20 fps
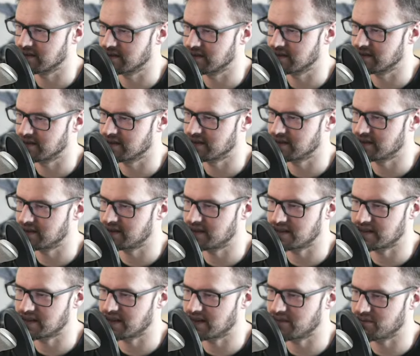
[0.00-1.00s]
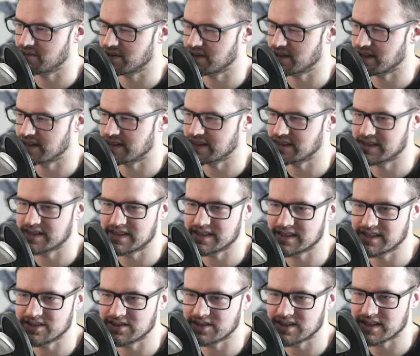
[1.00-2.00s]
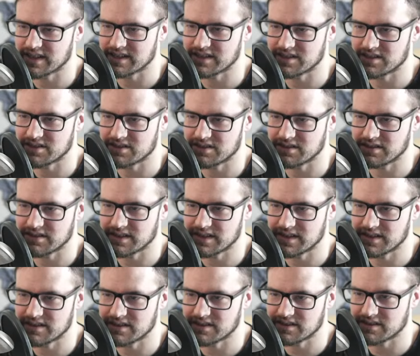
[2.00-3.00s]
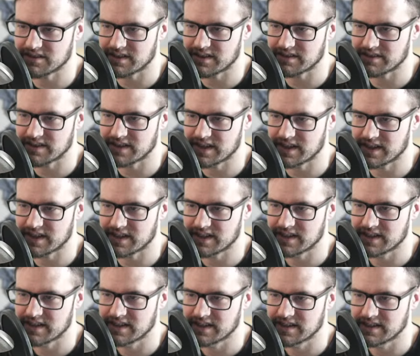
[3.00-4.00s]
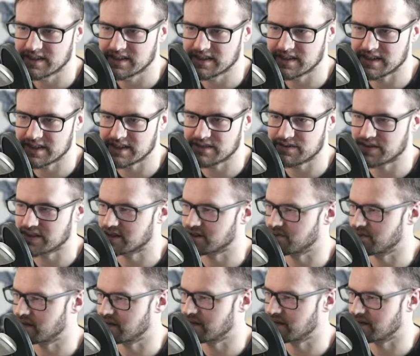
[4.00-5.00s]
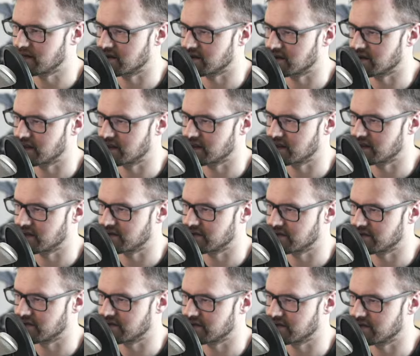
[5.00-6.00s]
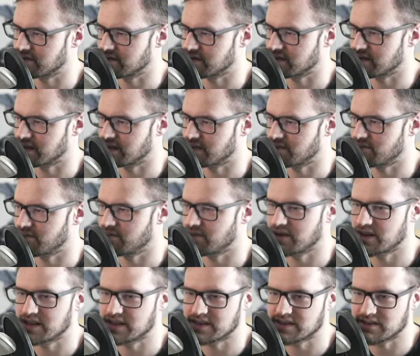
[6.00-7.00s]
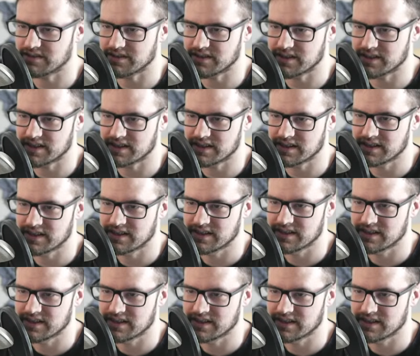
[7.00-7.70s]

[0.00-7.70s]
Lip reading: Yeah, it's just not working, and it doesn't look like a circle either, so I don't get it. Size effects width, I'll turn that off. Okay, what is going on?